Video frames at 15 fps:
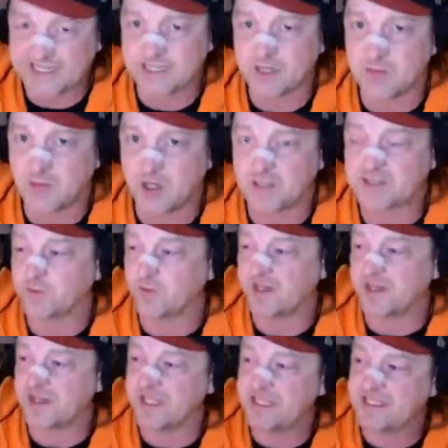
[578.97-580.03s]
to the boss
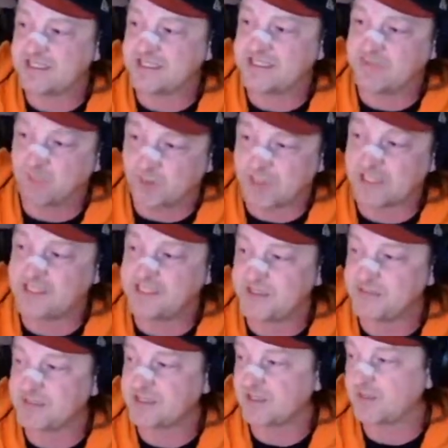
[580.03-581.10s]
with this
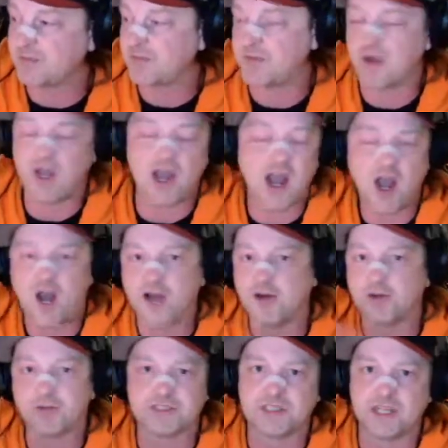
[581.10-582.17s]
team setup,
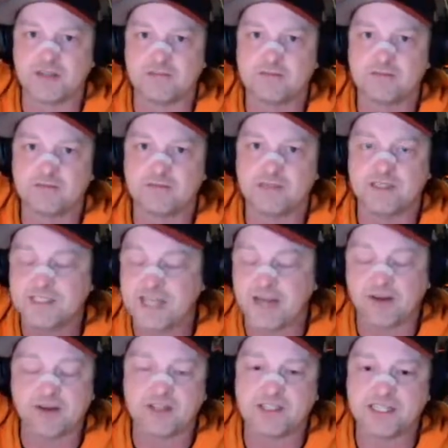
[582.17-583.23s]
100%
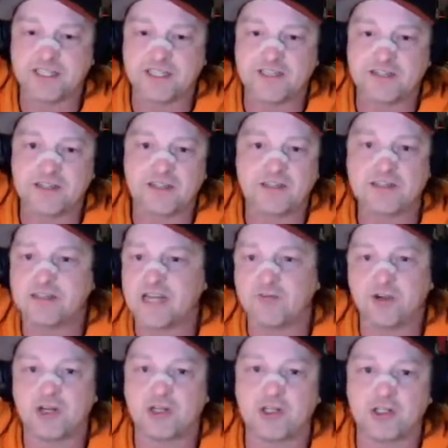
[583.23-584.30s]
guaranteed,
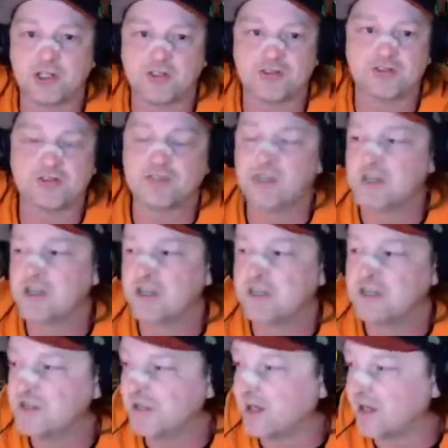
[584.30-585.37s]
never gonna lose.
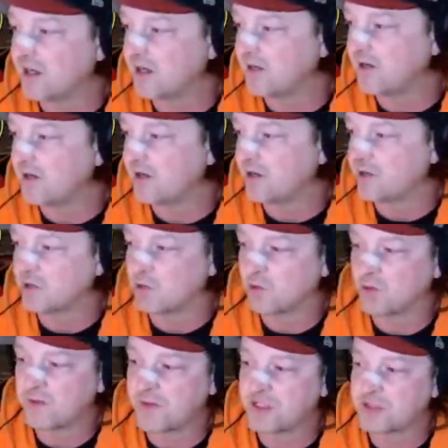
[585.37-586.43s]

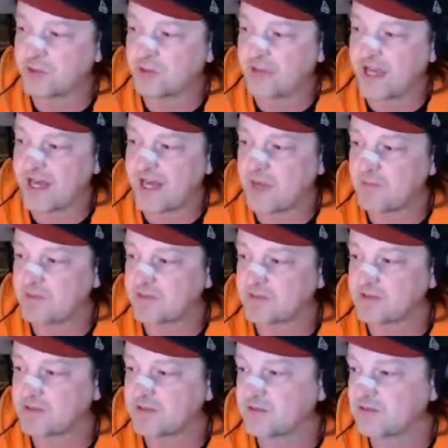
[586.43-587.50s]
Allure makes sure that
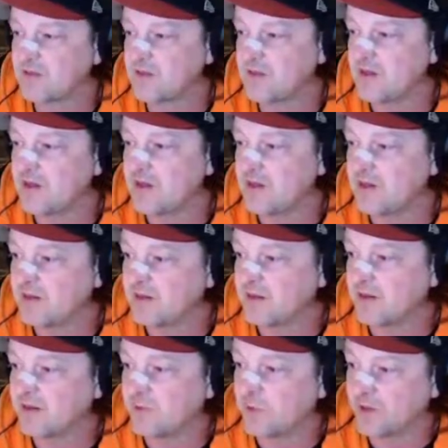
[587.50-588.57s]
happens.
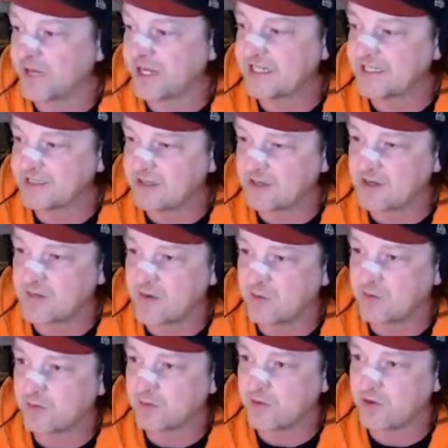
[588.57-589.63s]
One thing I didn't talk
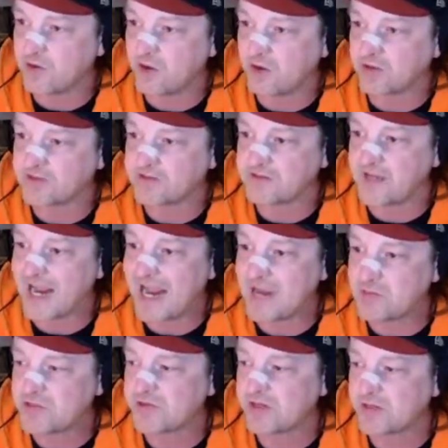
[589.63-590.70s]
about with Royal Guard's
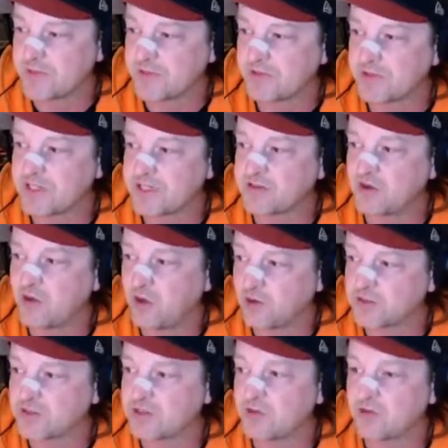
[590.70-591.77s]
hamstring ability is
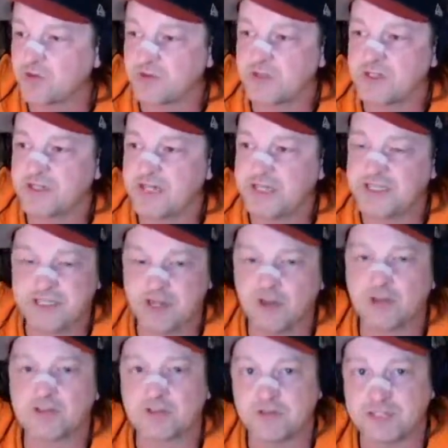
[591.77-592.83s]
it
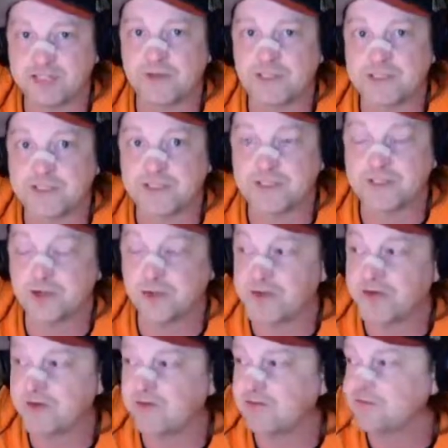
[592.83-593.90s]
also decreases turn
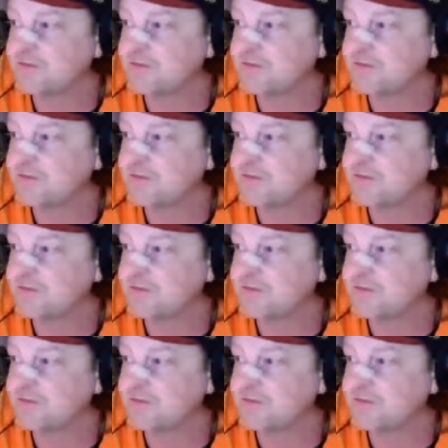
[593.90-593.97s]
meter.